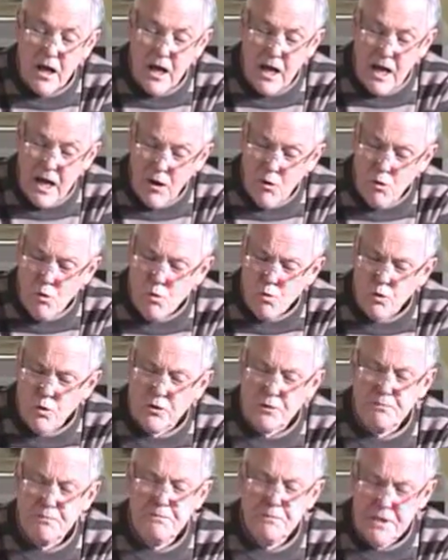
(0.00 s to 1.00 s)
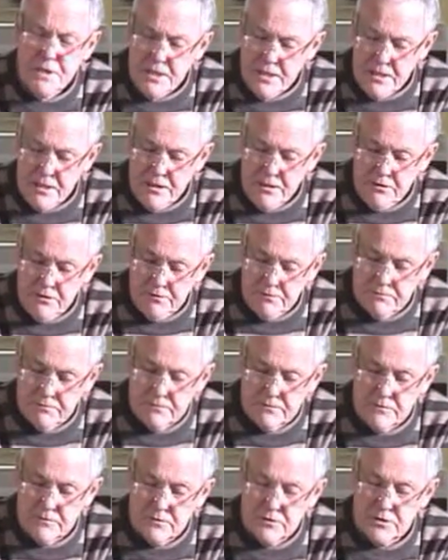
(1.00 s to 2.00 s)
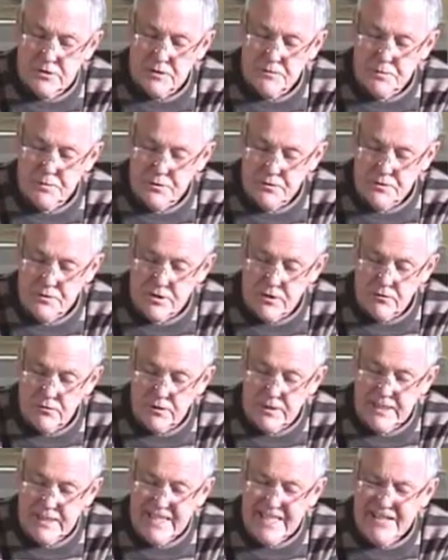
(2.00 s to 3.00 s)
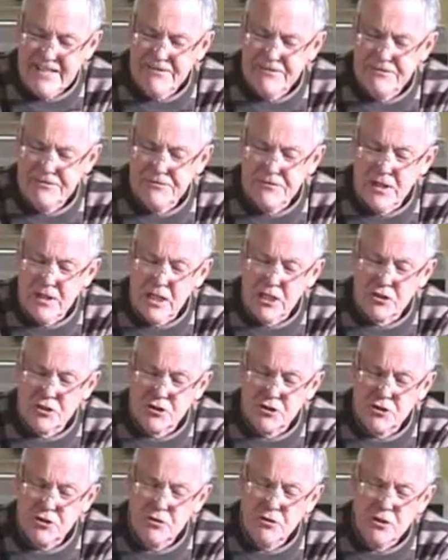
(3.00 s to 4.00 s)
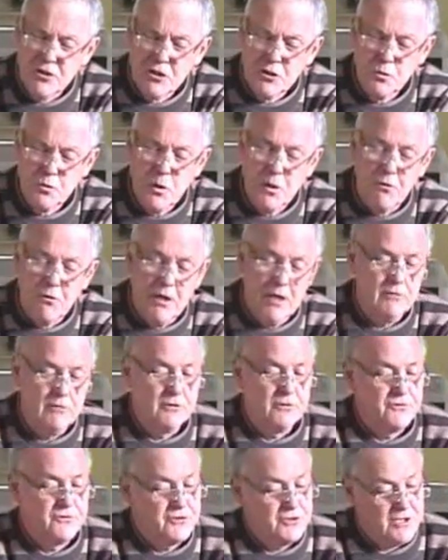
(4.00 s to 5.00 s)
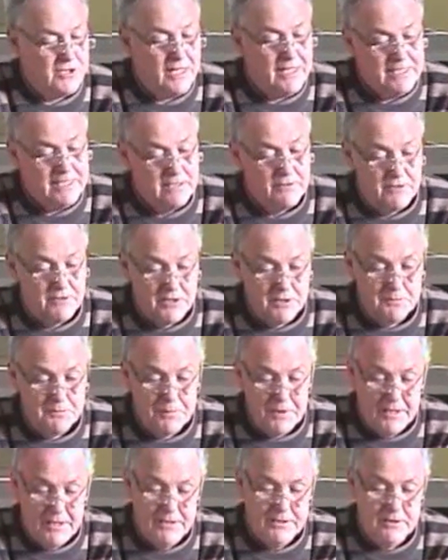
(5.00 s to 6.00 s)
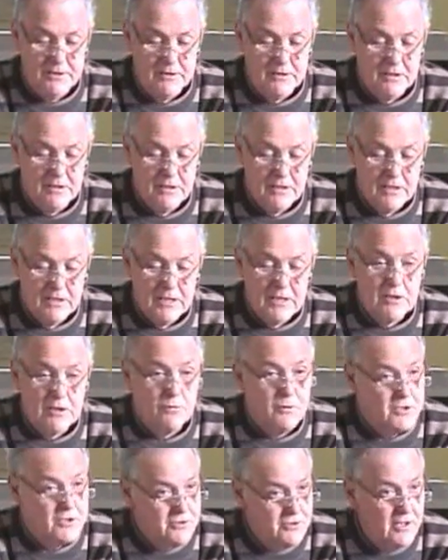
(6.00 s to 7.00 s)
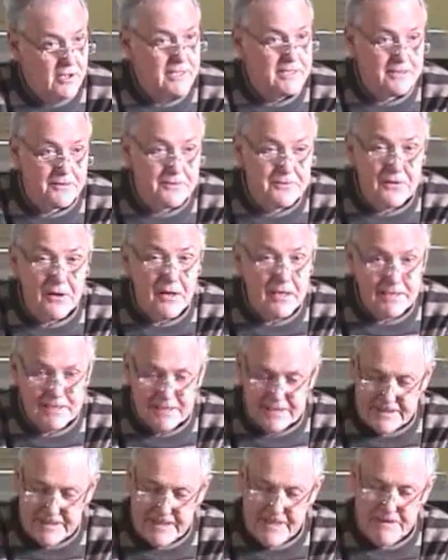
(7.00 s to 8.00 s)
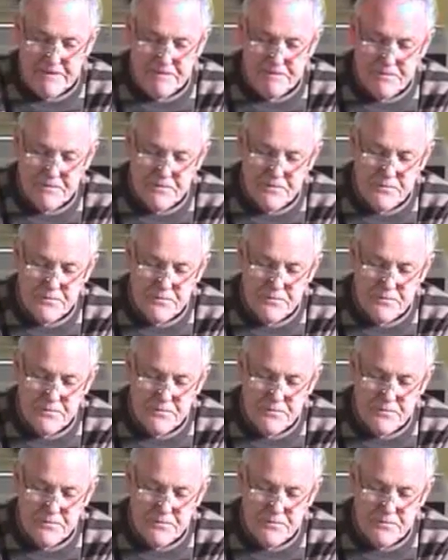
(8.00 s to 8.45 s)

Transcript: "How would it be," said Pooh slowly, "if, as soon as we were out of sight of this pit, we tried to find it again?"